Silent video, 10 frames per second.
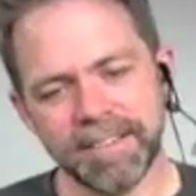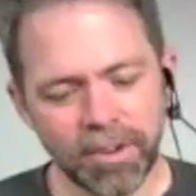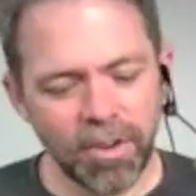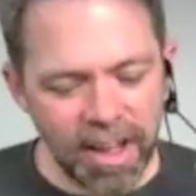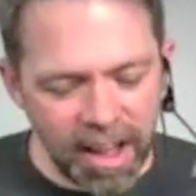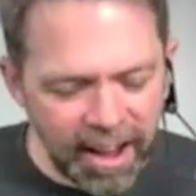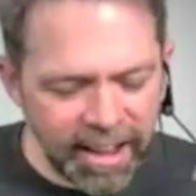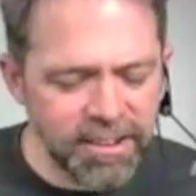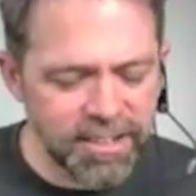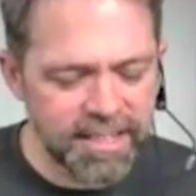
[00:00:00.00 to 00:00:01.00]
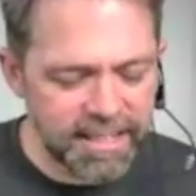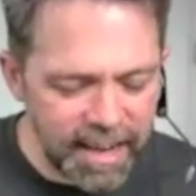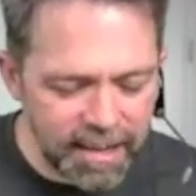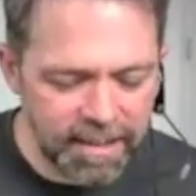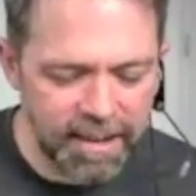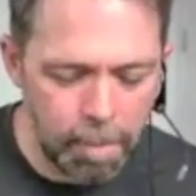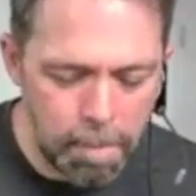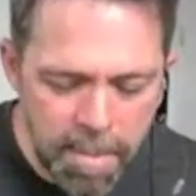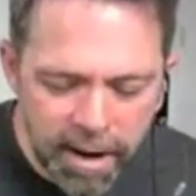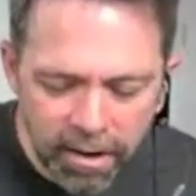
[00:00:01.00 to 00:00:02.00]
So I understand that
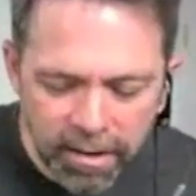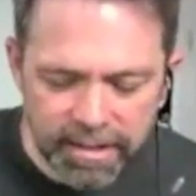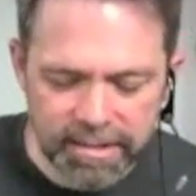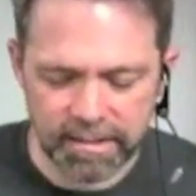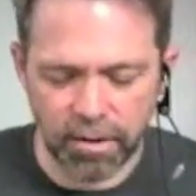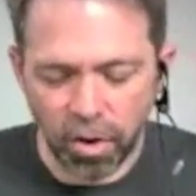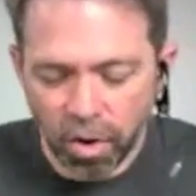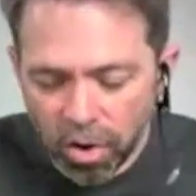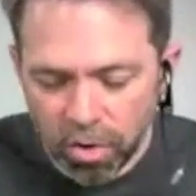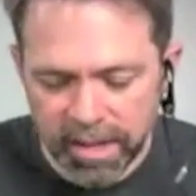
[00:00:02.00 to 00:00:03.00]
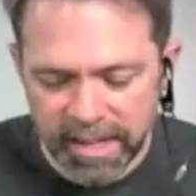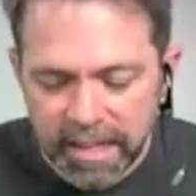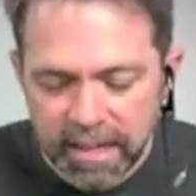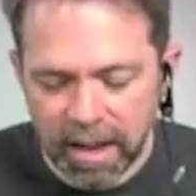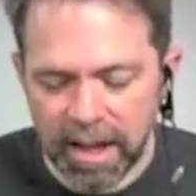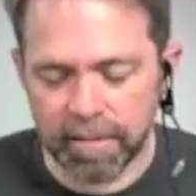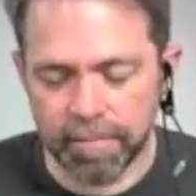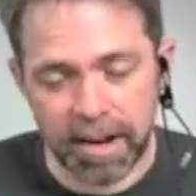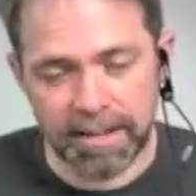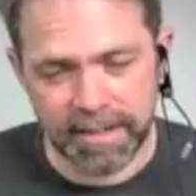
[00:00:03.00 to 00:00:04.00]
Americans as a whole, we eat a lot of
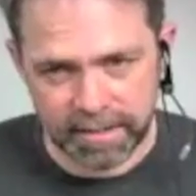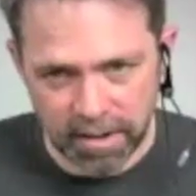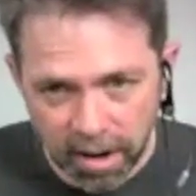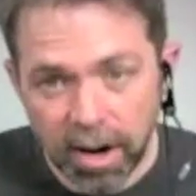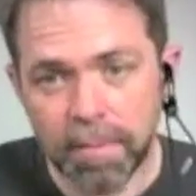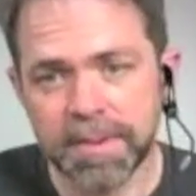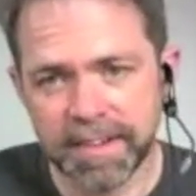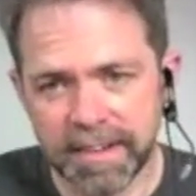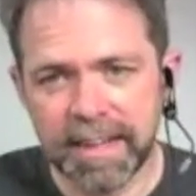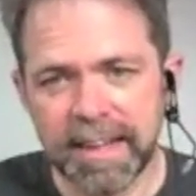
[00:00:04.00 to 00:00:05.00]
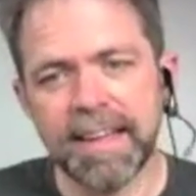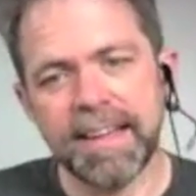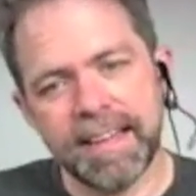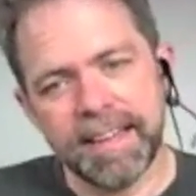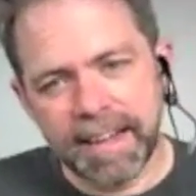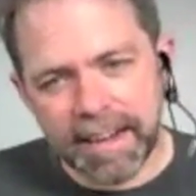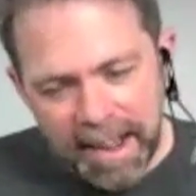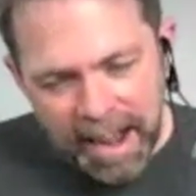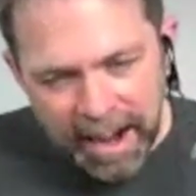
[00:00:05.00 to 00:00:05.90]
processed carbs, and I